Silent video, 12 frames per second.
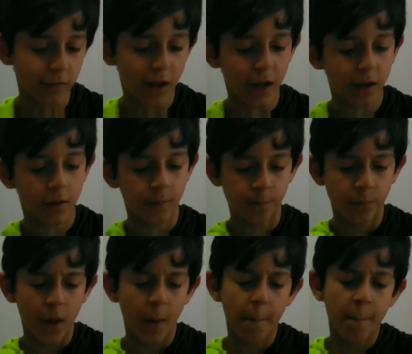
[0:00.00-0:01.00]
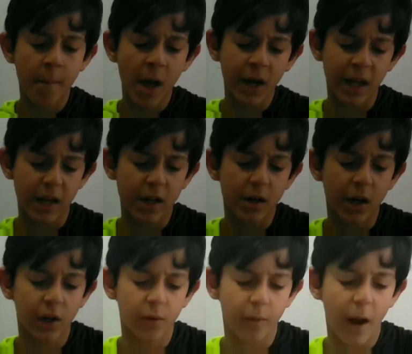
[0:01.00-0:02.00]
like many
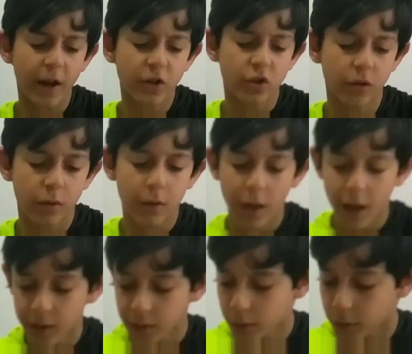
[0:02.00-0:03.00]
colorations, and